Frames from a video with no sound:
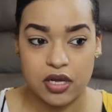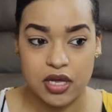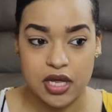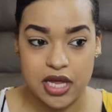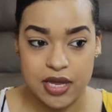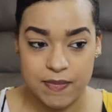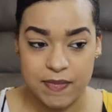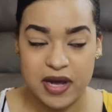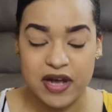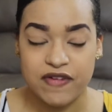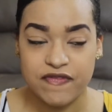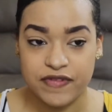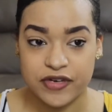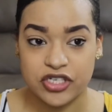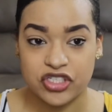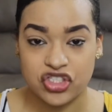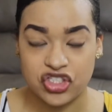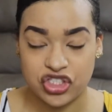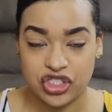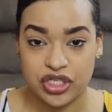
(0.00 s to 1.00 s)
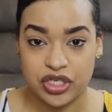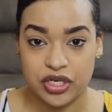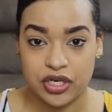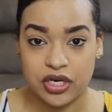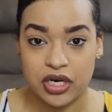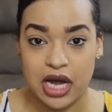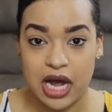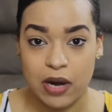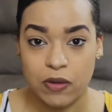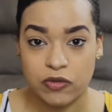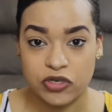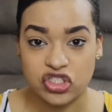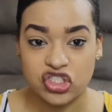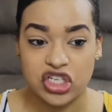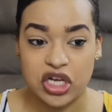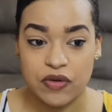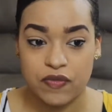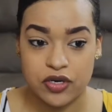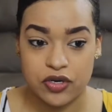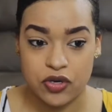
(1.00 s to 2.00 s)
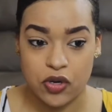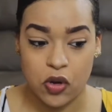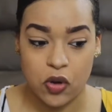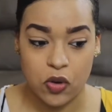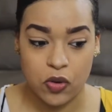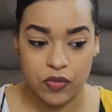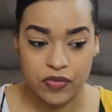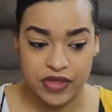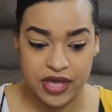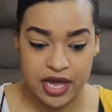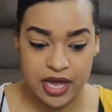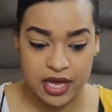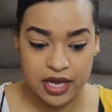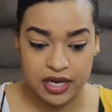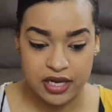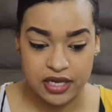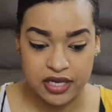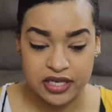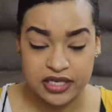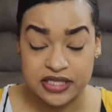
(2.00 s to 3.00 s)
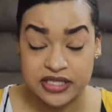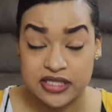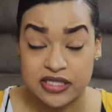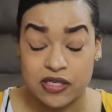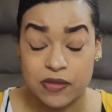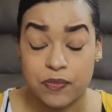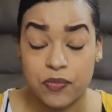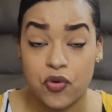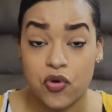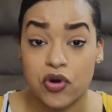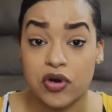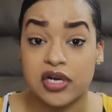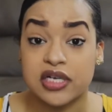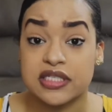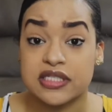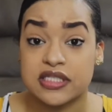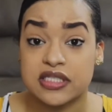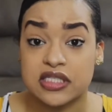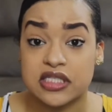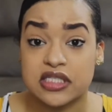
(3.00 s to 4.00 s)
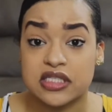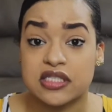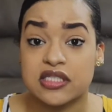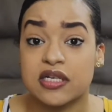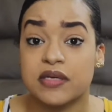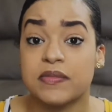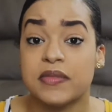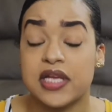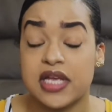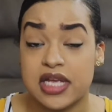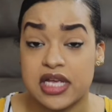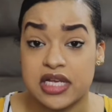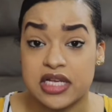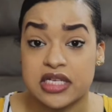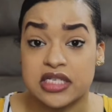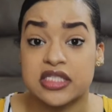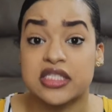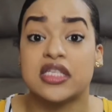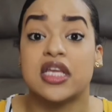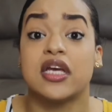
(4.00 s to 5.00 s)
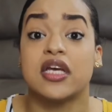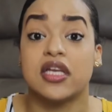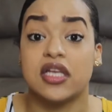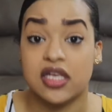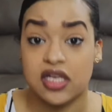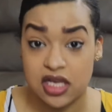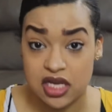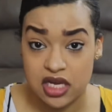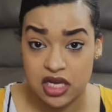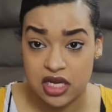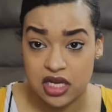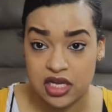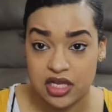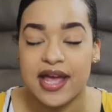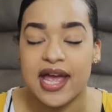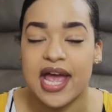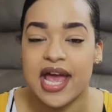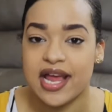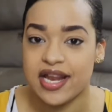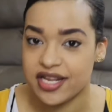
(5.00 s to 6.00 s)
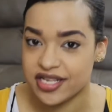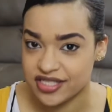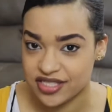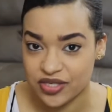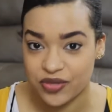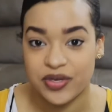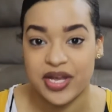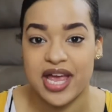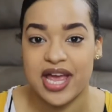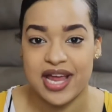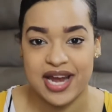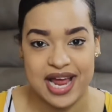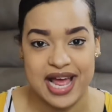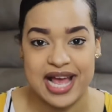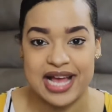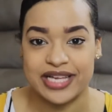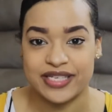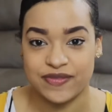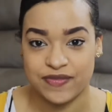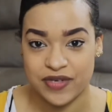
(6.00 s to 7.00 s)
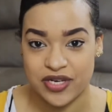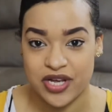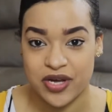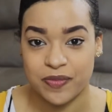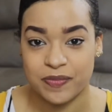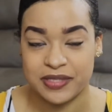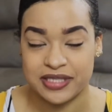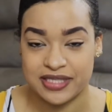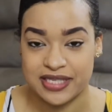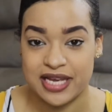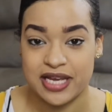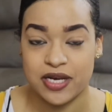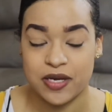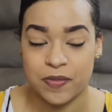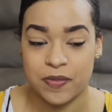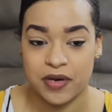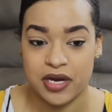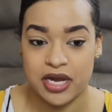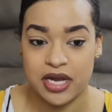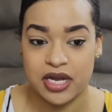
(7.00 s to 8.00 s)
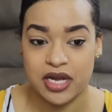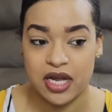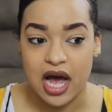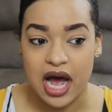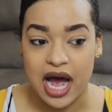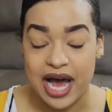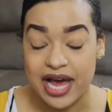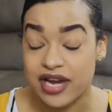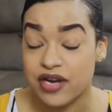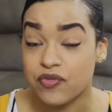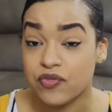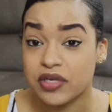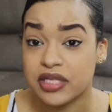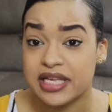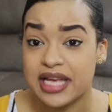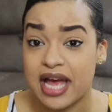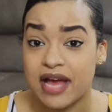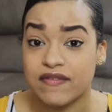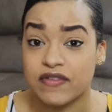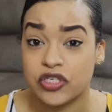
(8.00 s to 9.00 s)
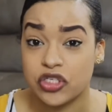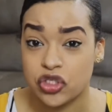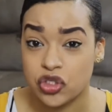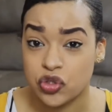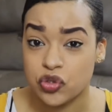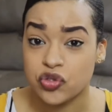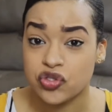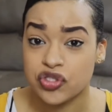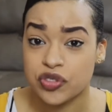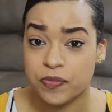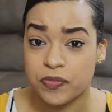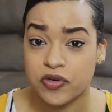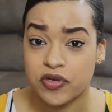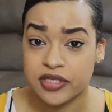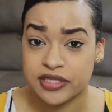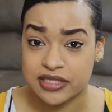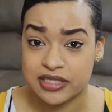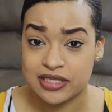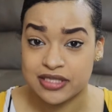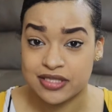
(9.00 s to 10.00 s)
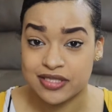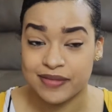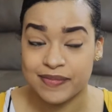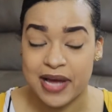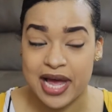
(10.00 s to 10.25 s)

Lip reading: In my first year, I wish I would have known that support system is key, and it's okay to ask for help and take a break. I didn't really have a huge support system.